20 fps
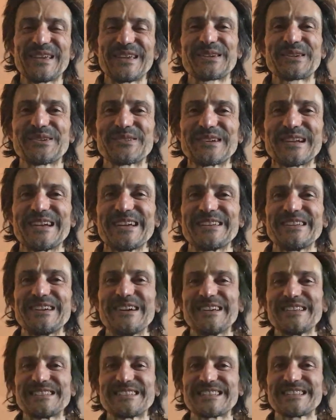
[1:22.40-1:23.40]
you, Ray. No,
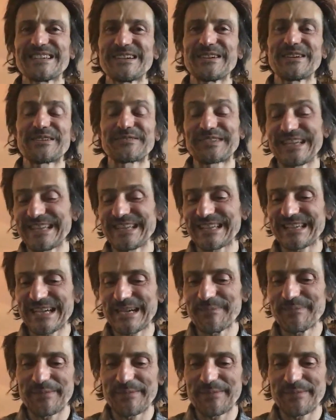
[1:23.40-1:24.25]
it's Ray and Cam.